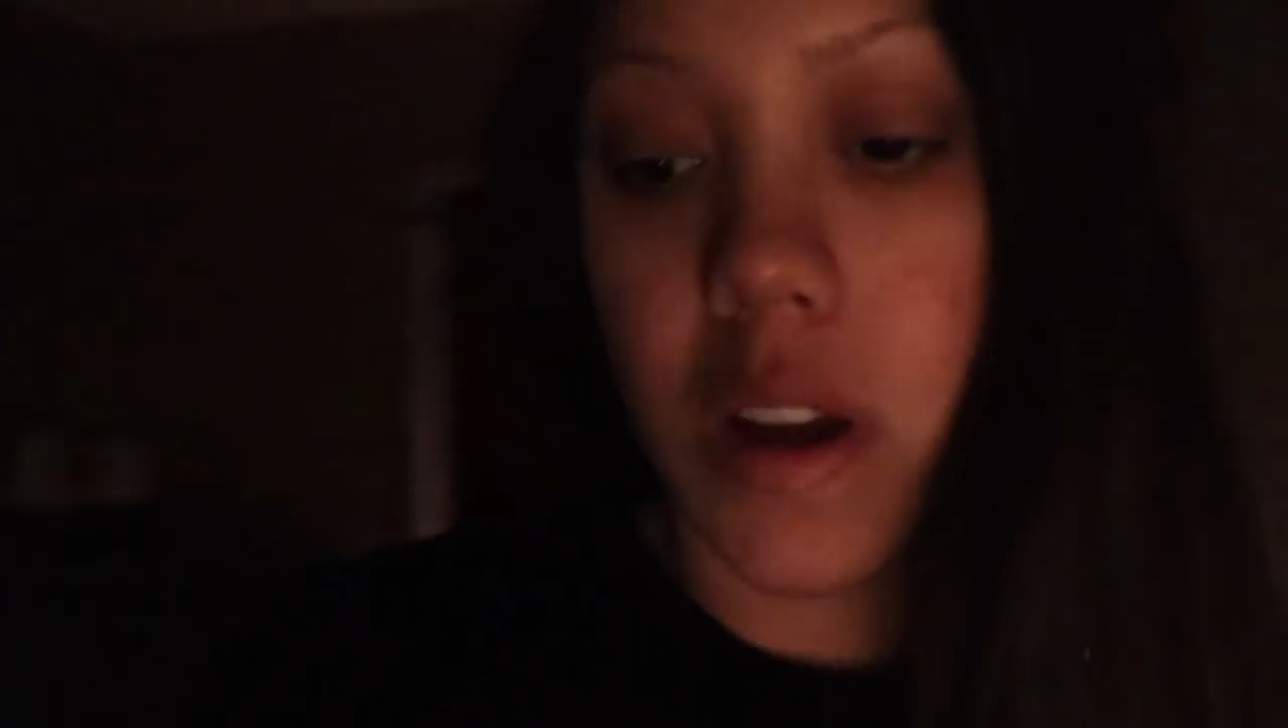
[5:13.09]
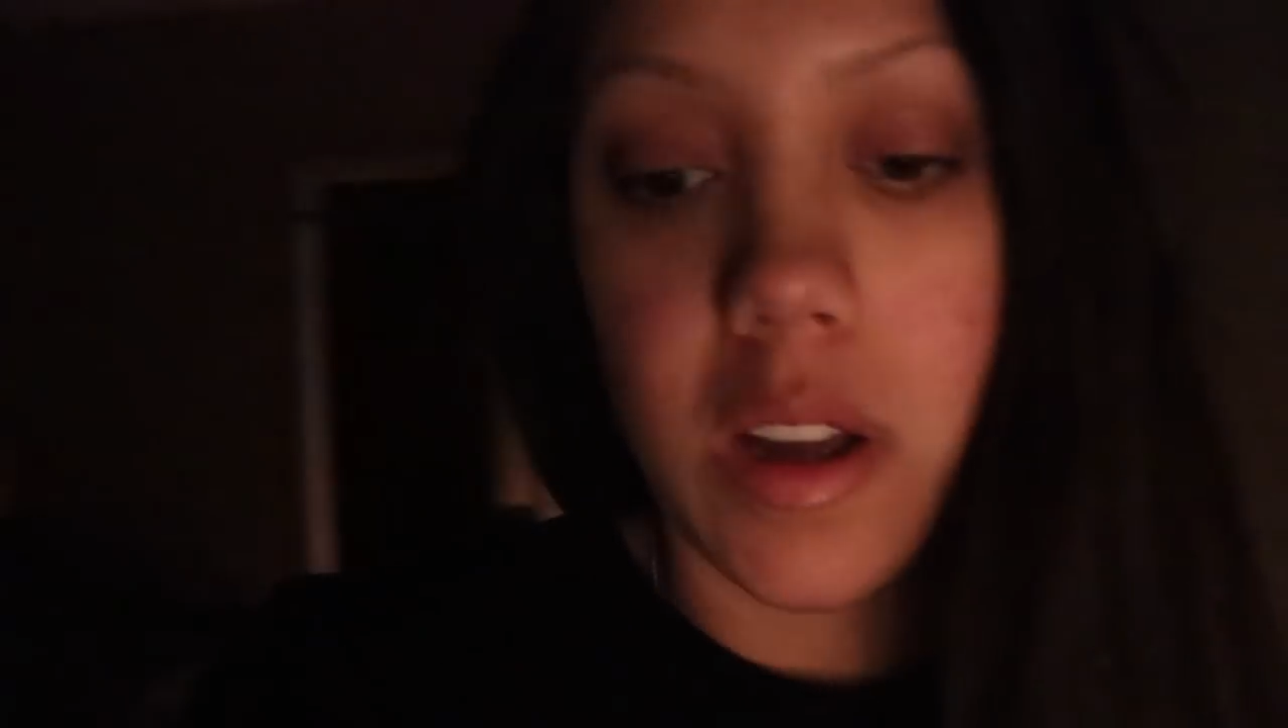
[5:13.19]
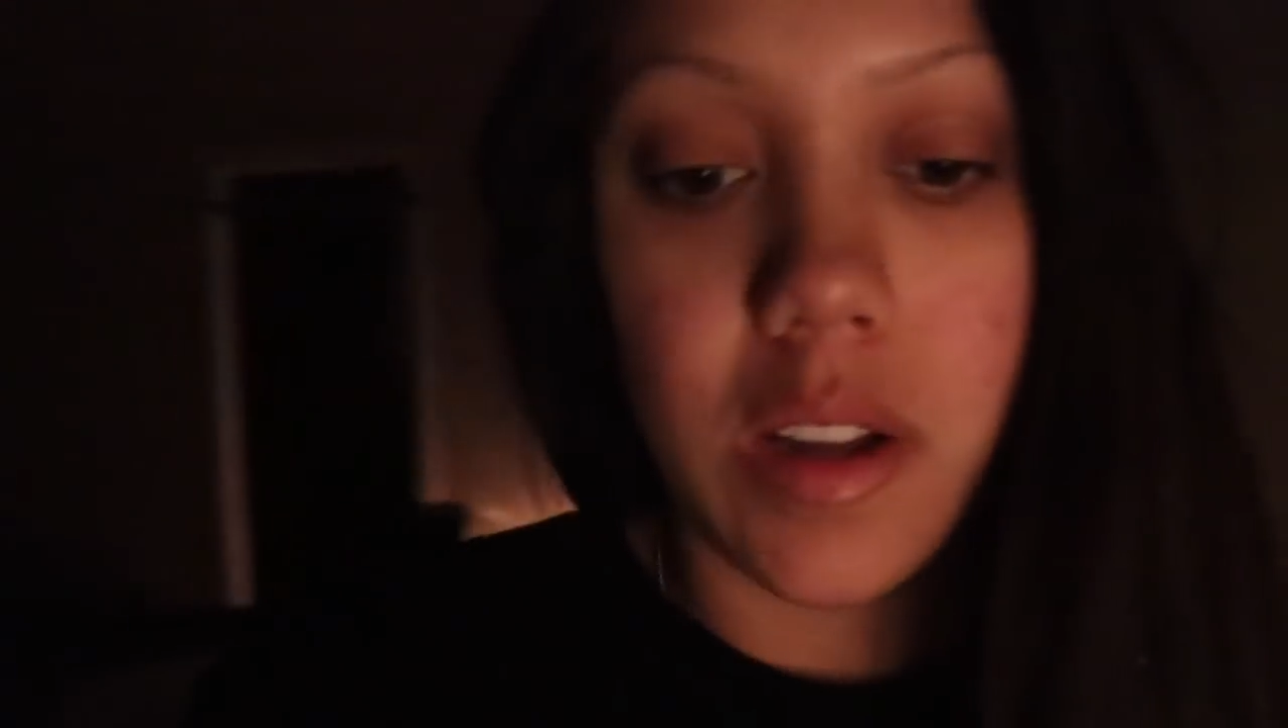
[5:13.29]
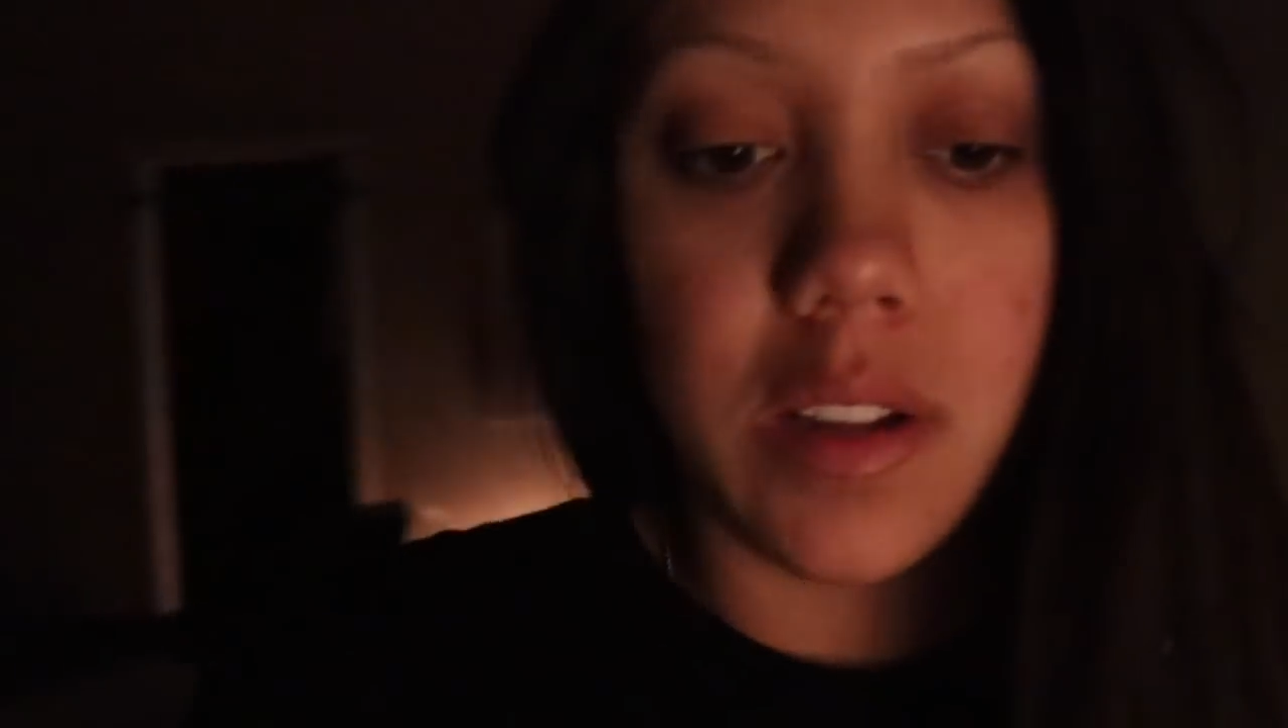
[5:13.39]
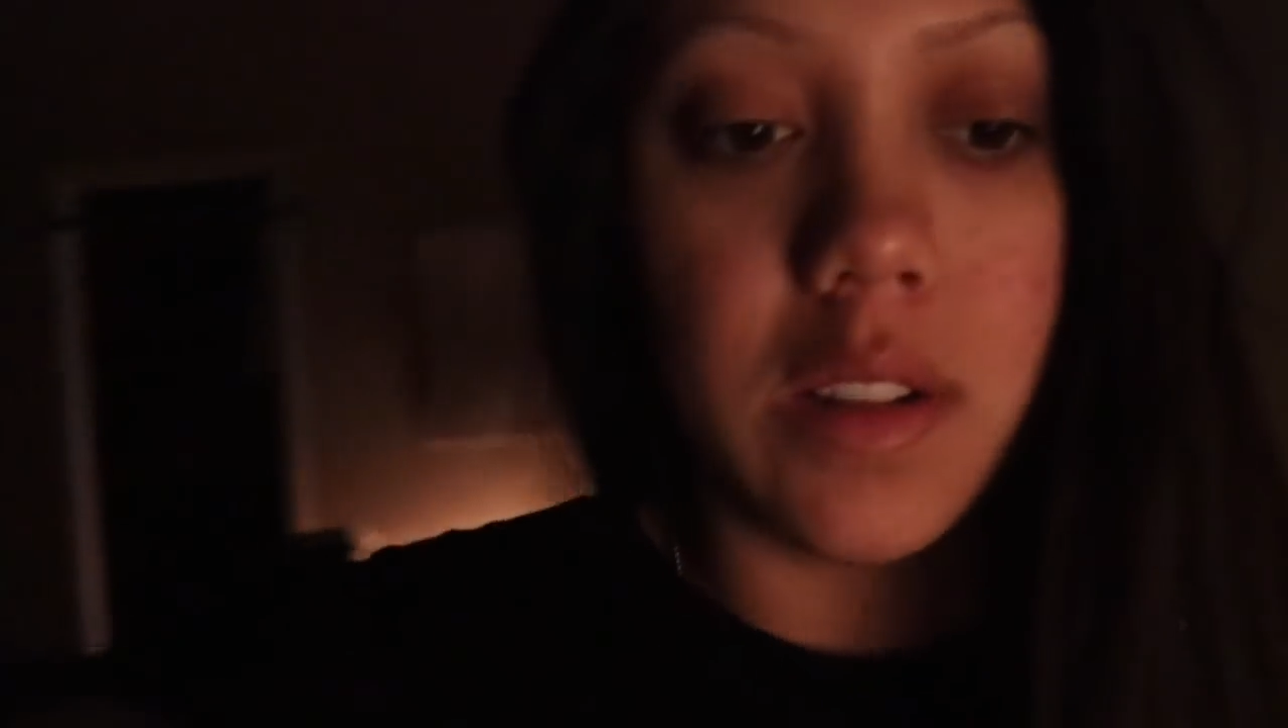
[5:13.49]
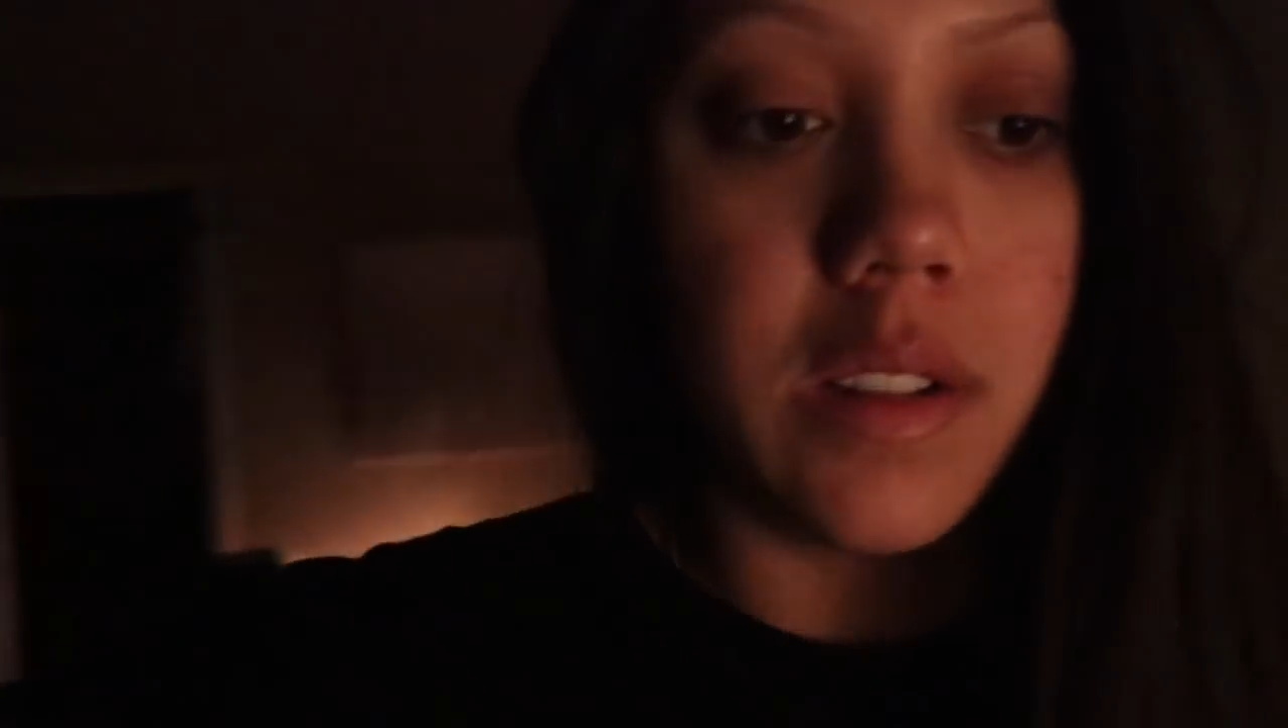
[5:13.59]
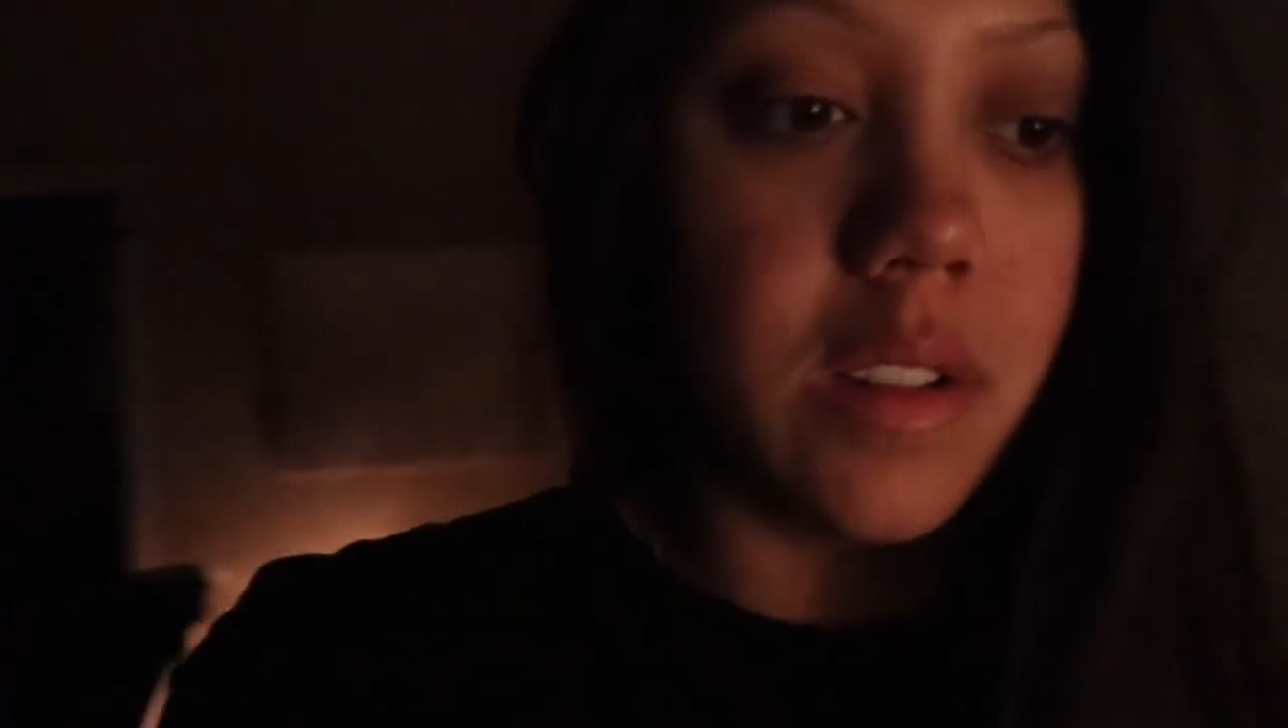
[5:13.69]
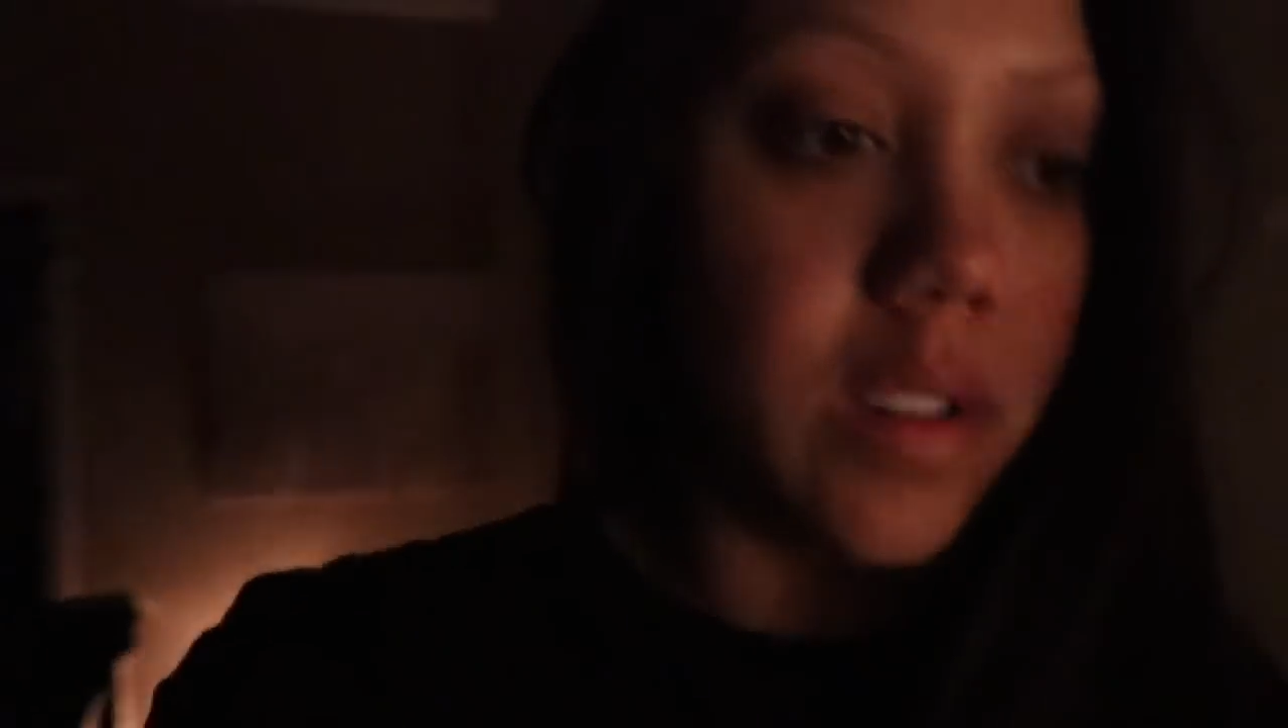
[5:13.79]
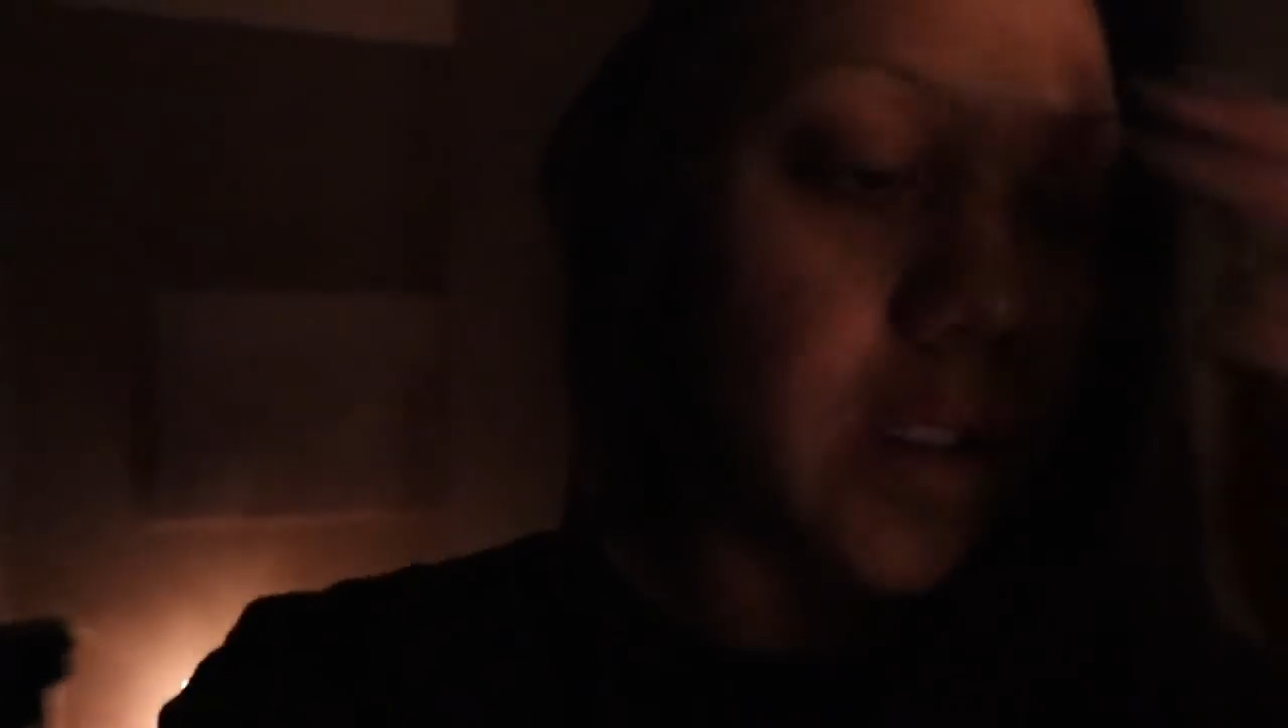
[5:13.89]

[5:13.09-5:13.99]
that.